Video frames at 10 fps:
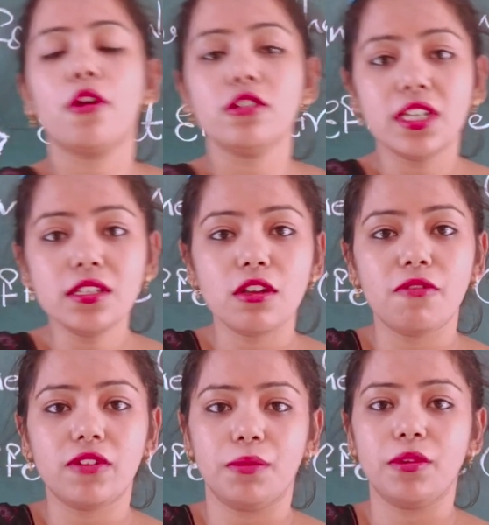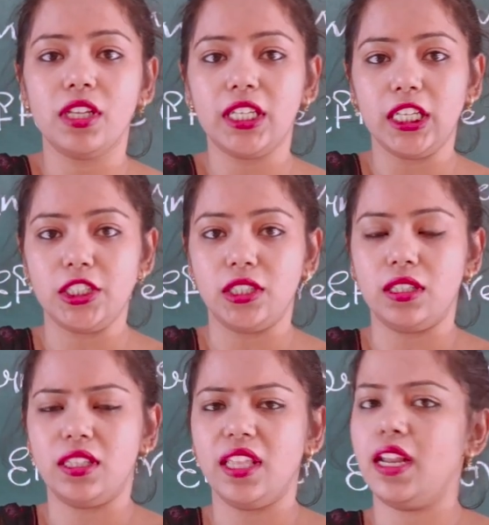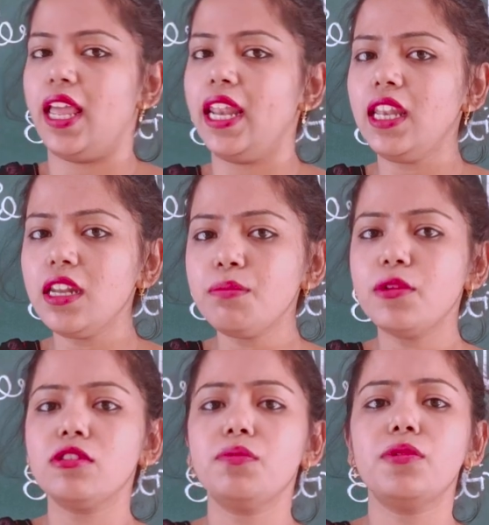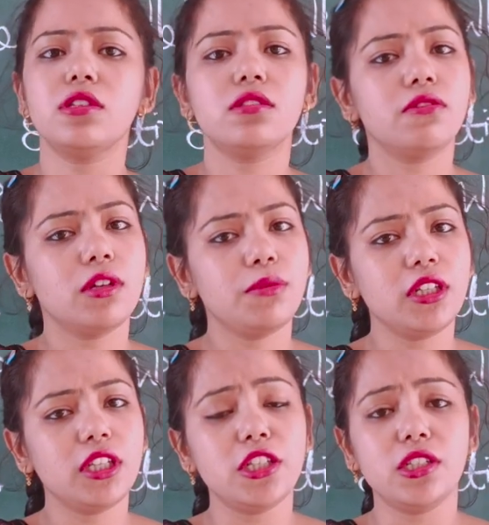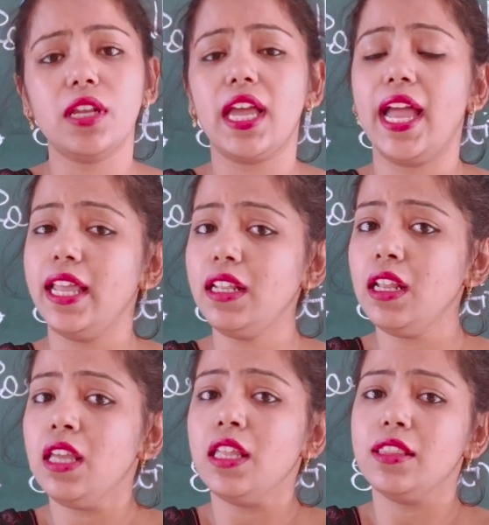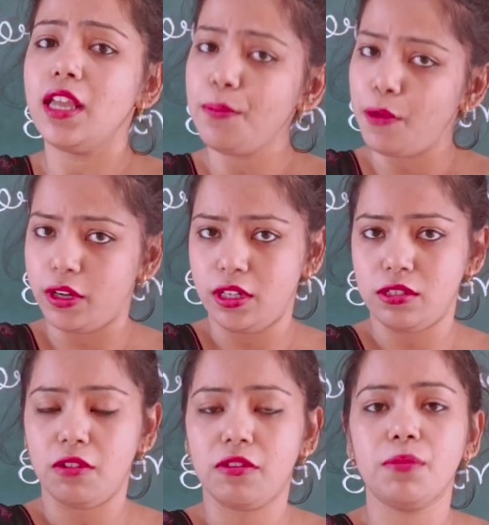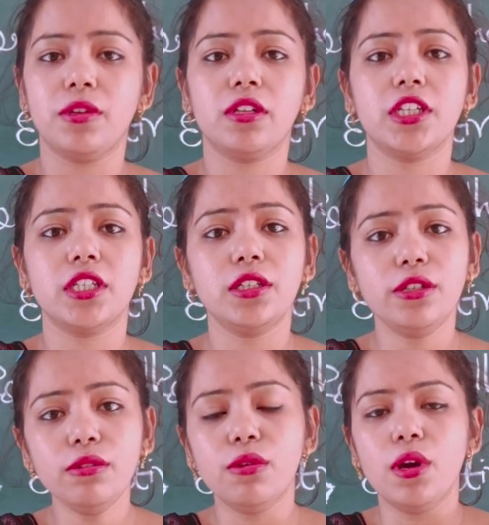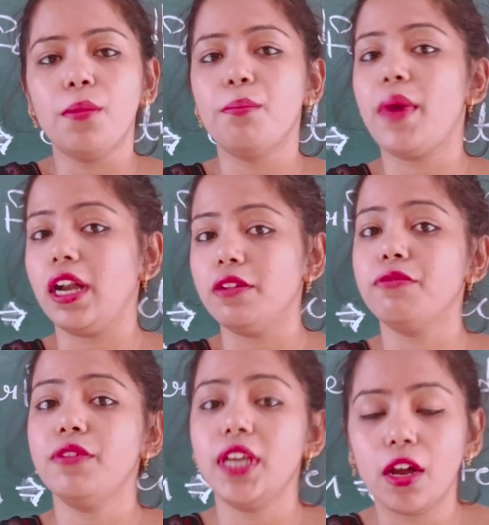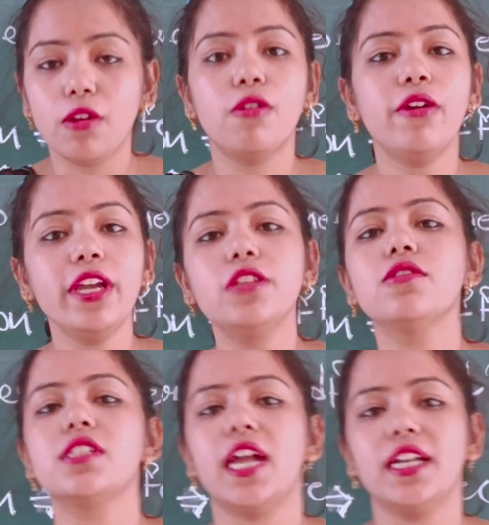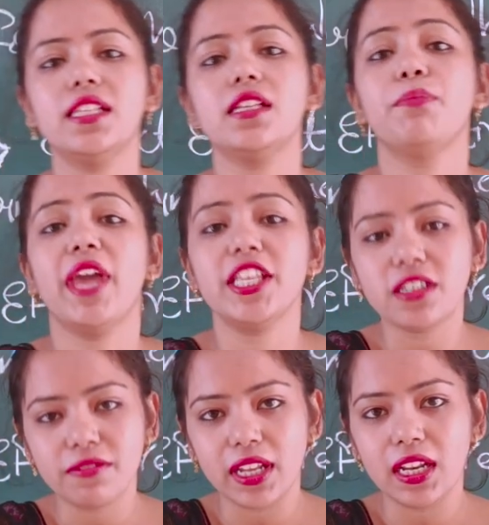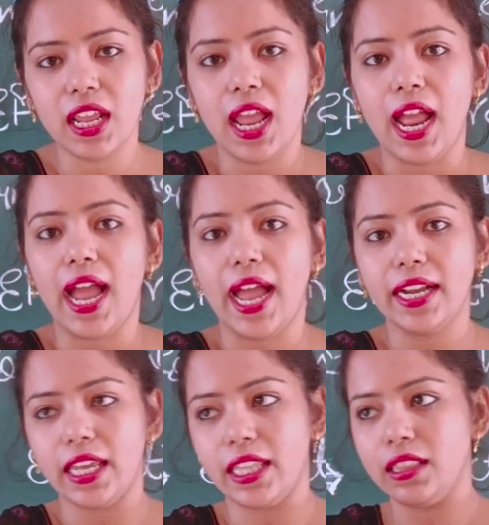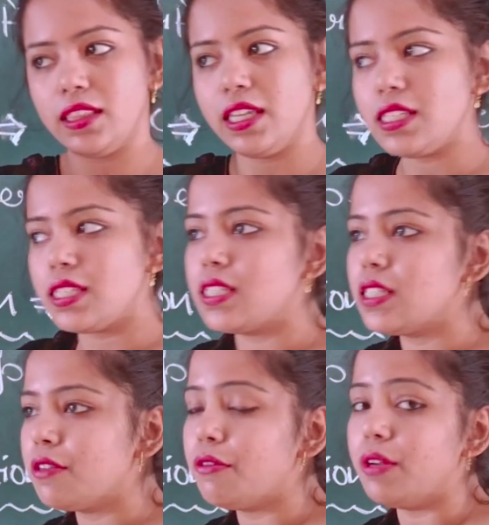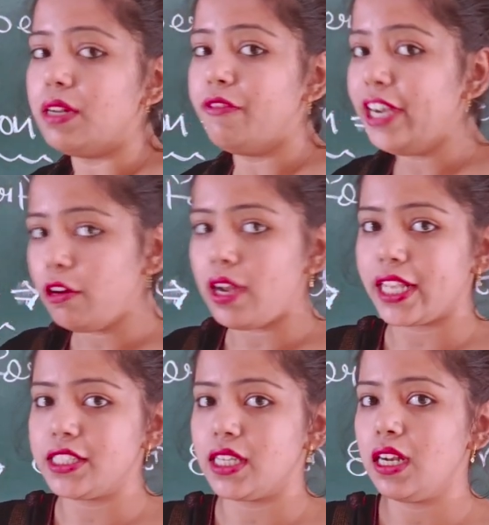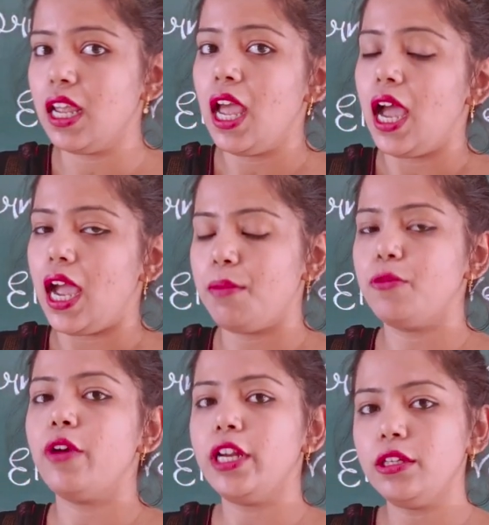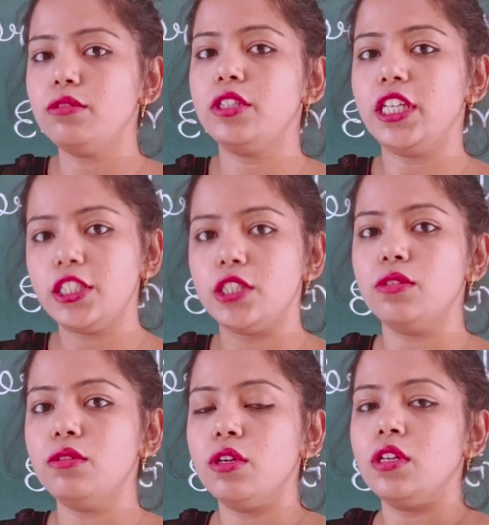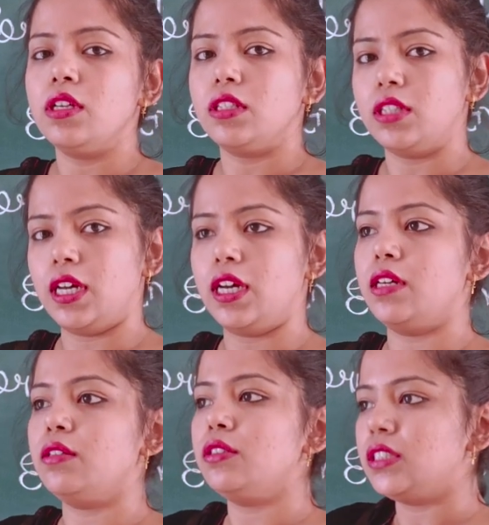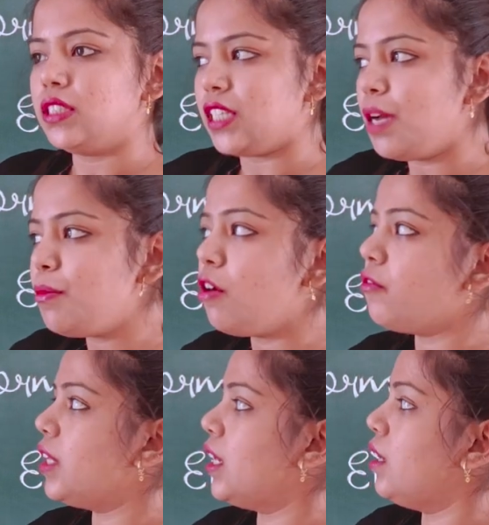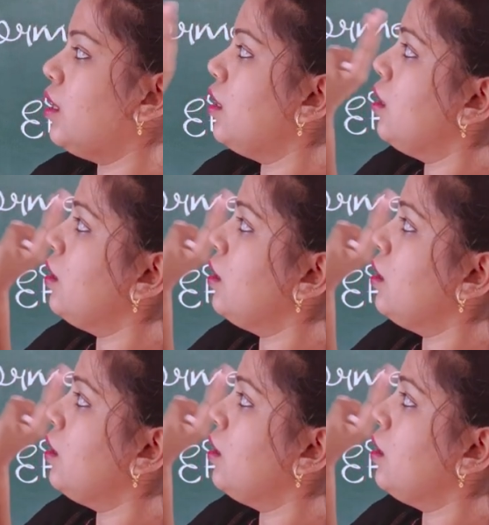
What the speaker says: process of communication. There are n numbers of process of communication and the importance of communication too. But we are going to study the major one, and in this video lecture, I am going to teach you the some of the